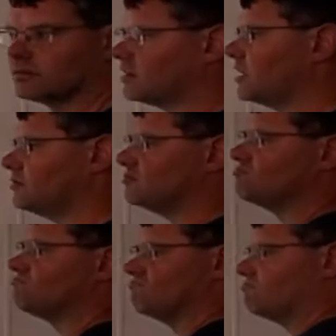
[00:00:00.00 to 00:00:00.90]
So
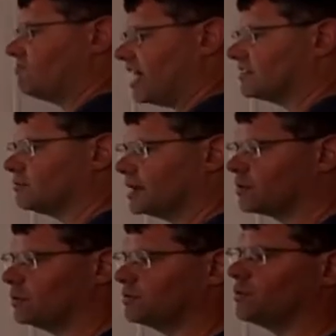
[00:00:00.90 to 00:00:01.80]
that's a
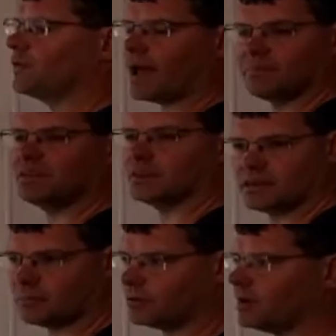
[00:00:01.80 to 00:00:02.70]
record for that
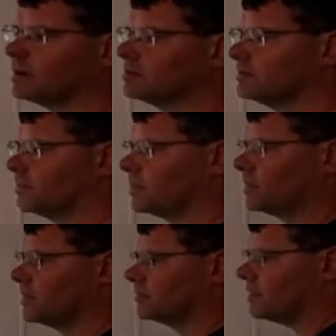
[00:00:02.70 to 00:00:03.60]
particular product.
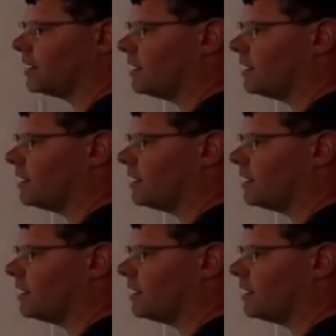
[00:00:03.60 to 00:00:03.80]
So